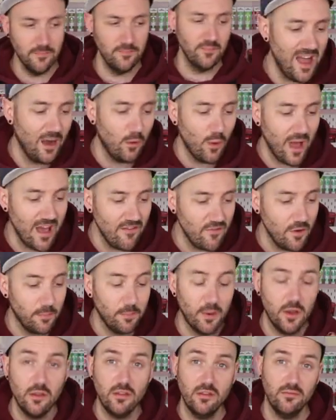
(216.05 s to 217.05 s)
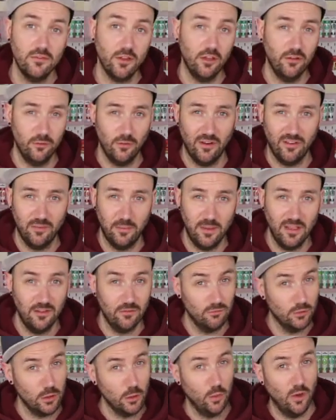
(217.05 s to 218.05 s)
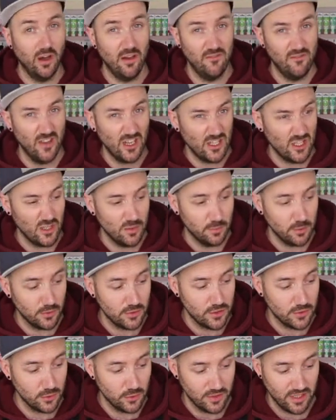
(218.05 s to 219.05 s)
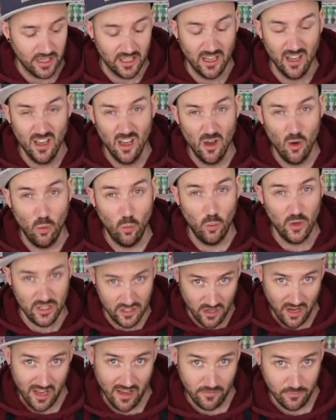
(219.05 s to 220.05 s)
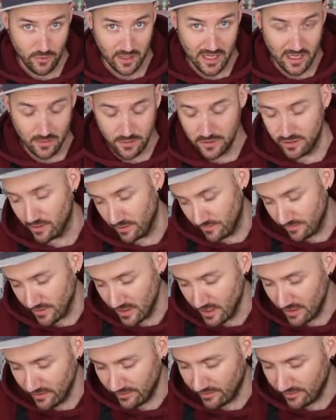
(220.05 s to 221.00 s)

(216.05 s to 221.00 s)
However, both of those recipes require vegetable shortening, which I have run out of.